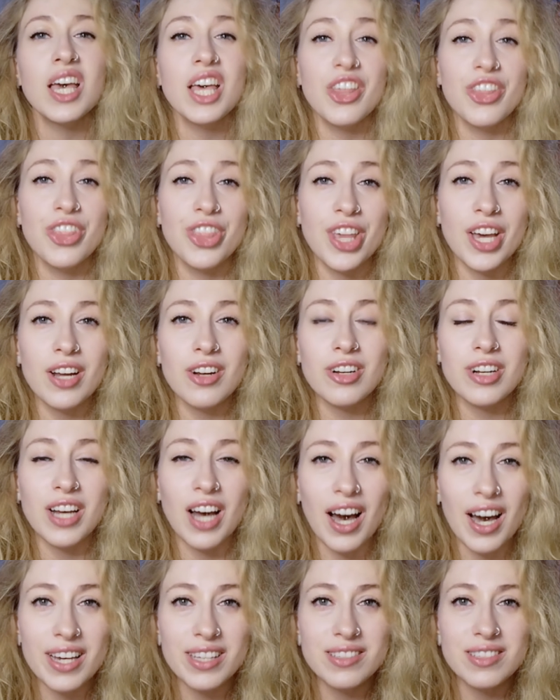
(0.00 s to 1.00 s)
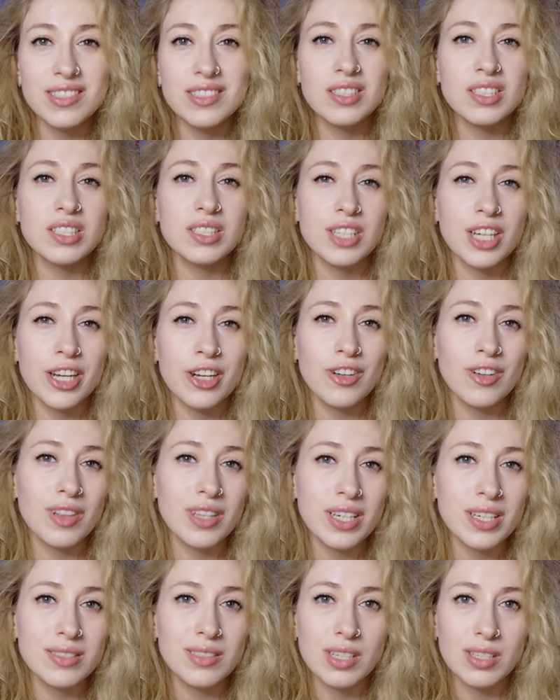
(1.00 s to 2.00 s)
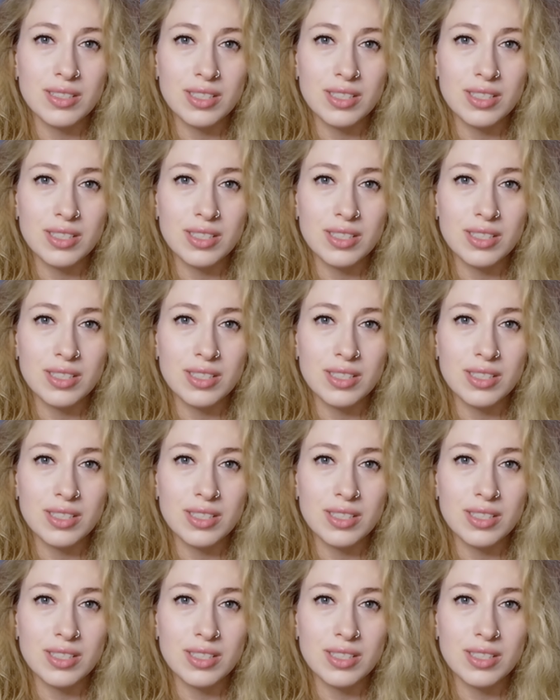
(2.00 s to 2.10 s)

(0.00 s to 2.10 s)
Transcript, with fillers: their guidance, their lead,